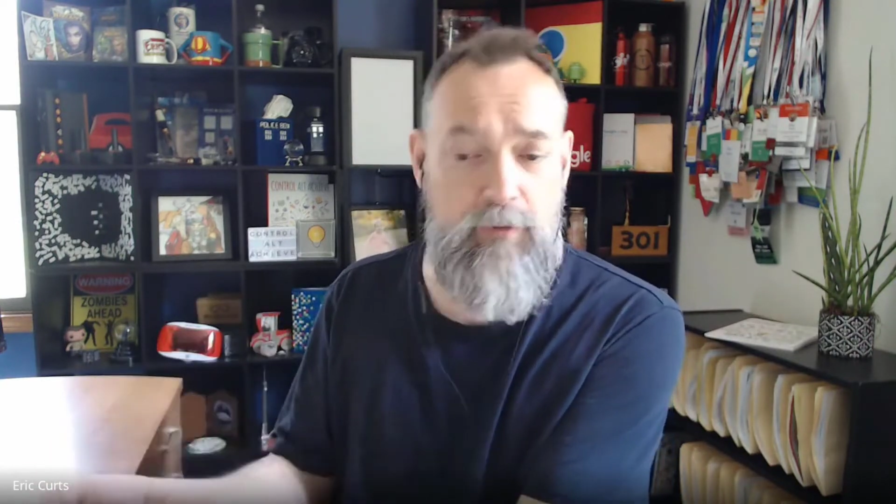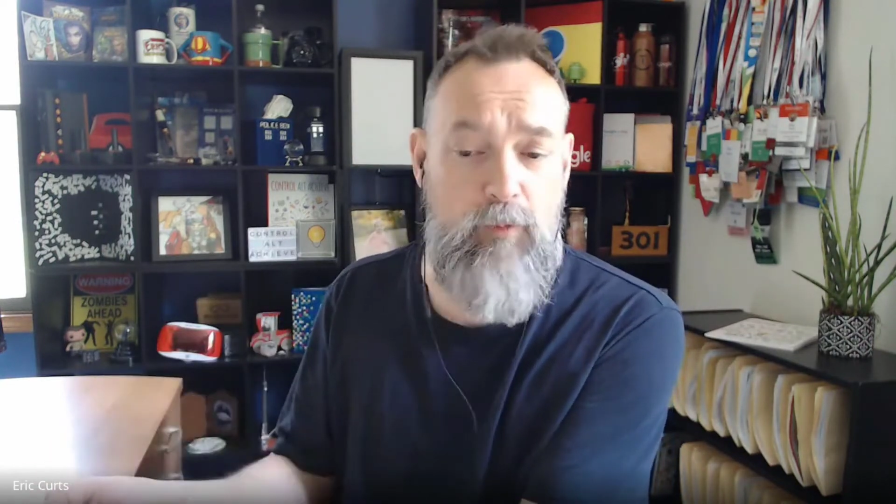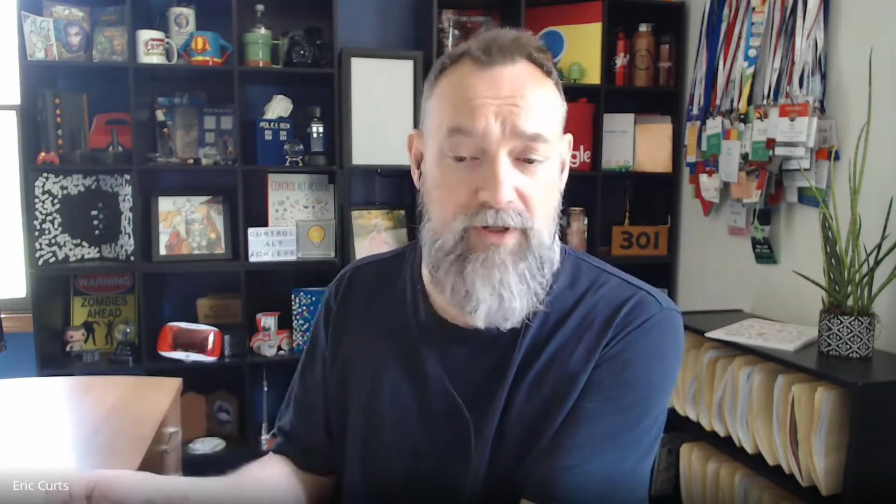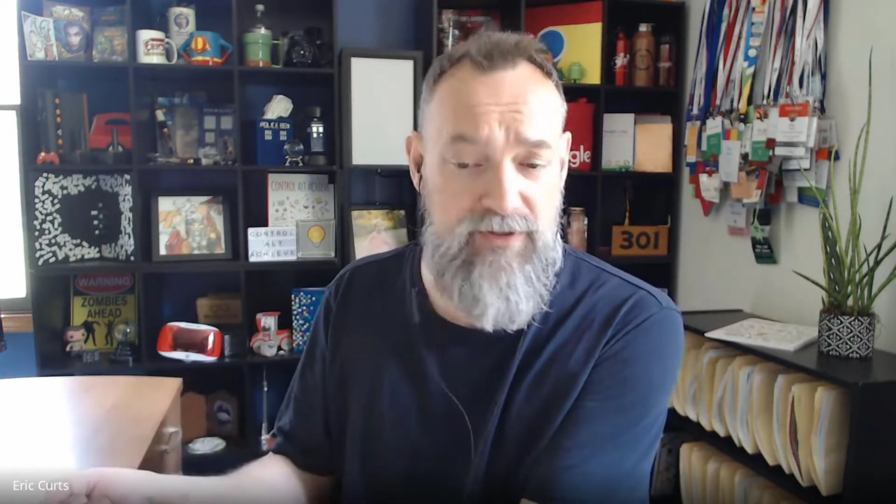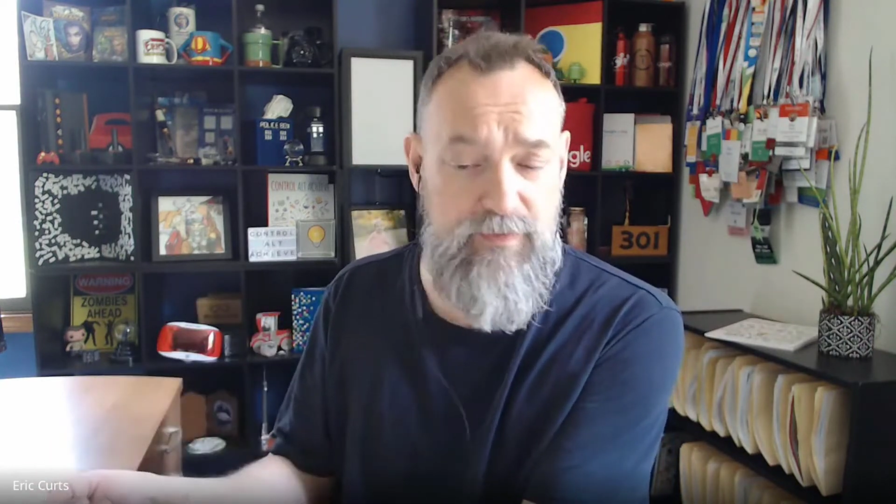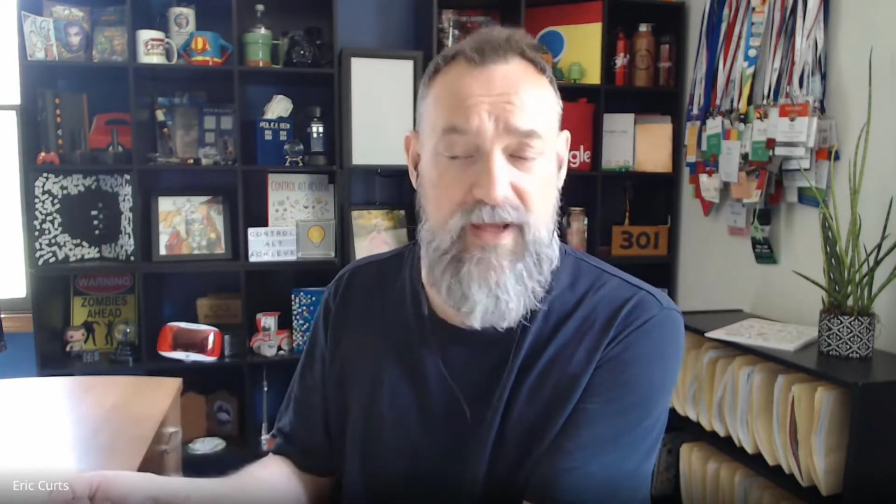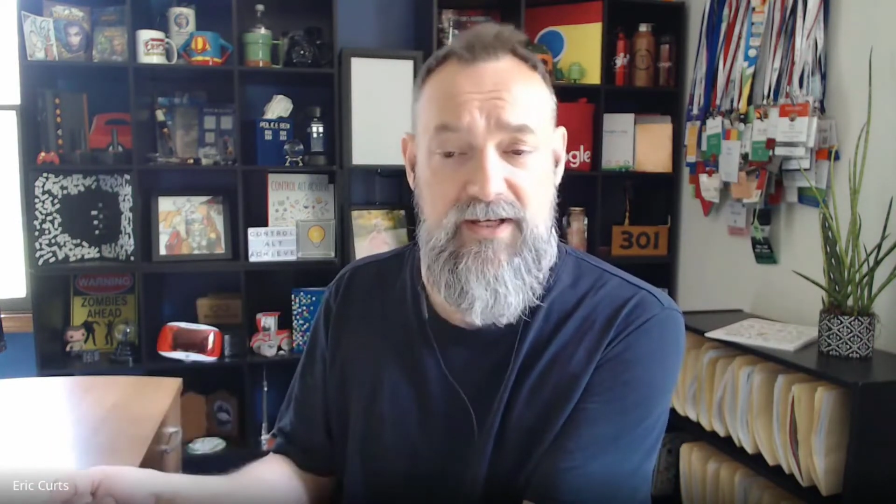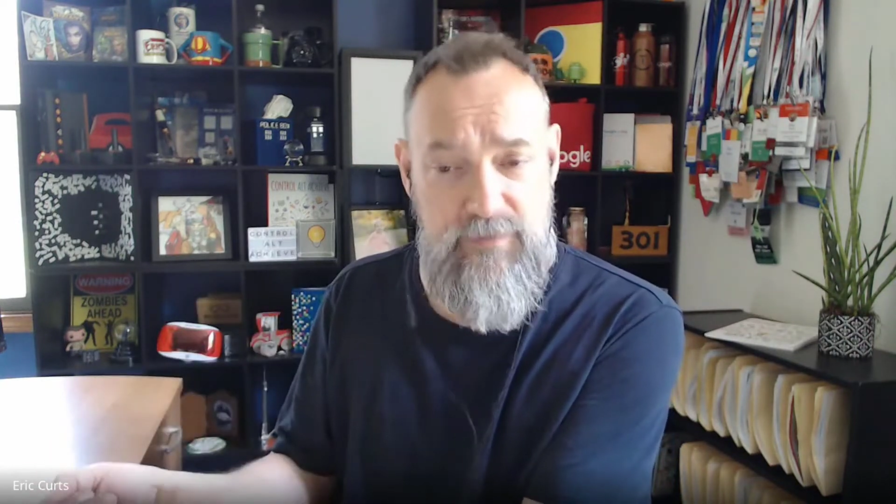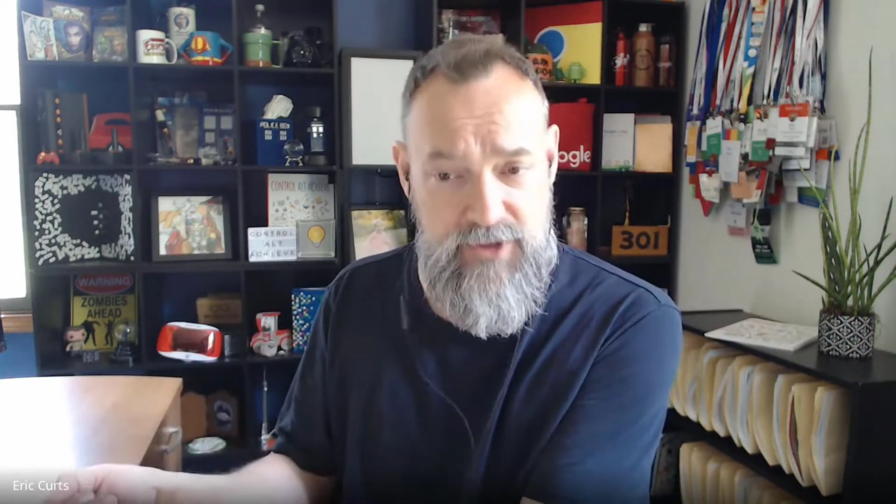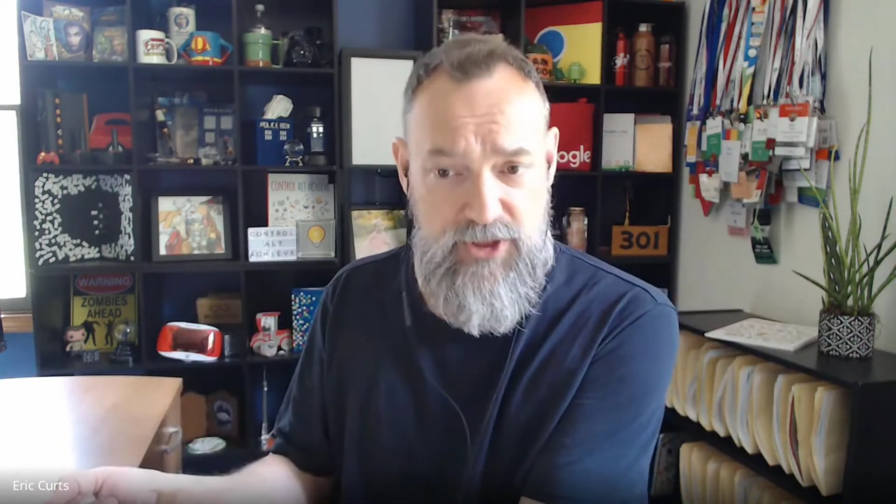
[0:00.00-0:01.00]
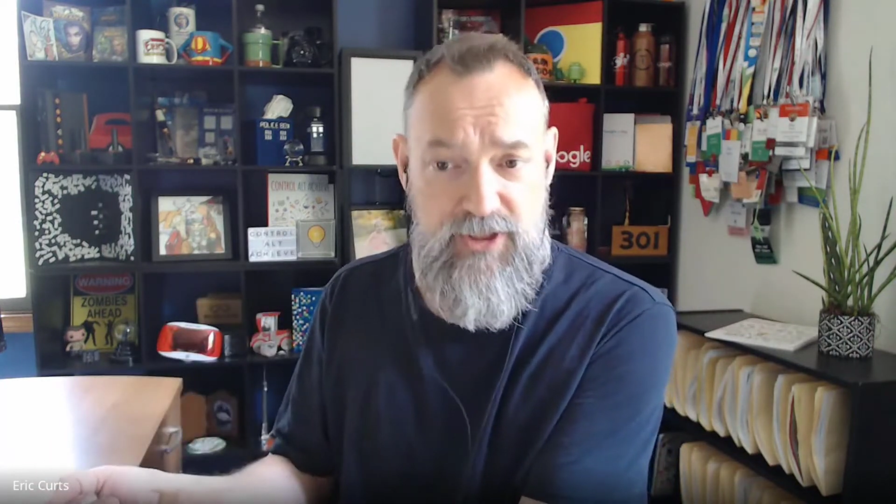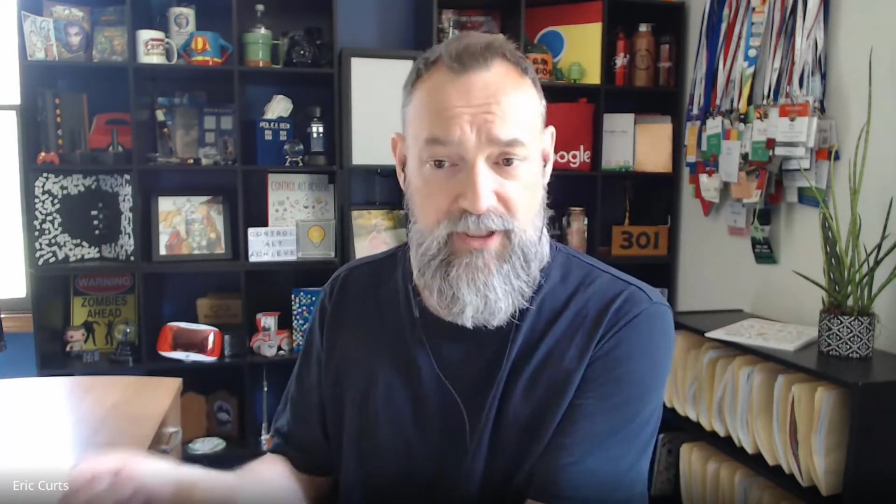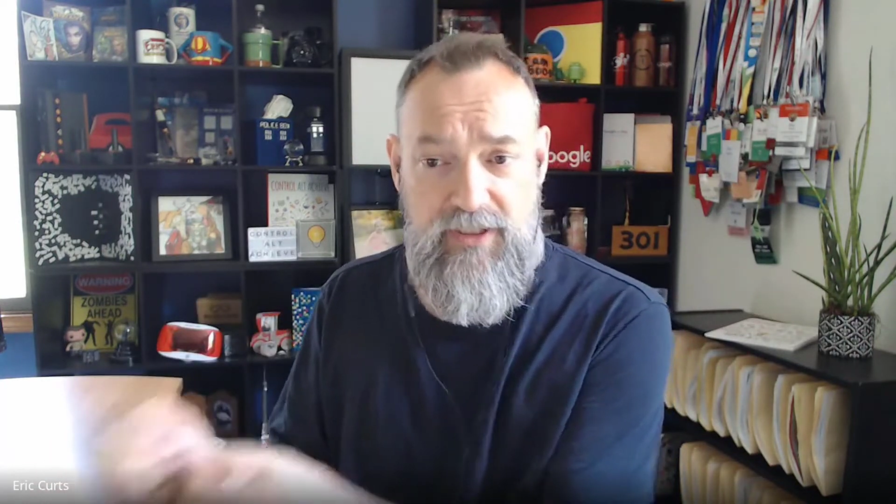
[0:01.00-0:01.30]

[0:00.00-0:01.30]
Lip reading: a Windows-based machine.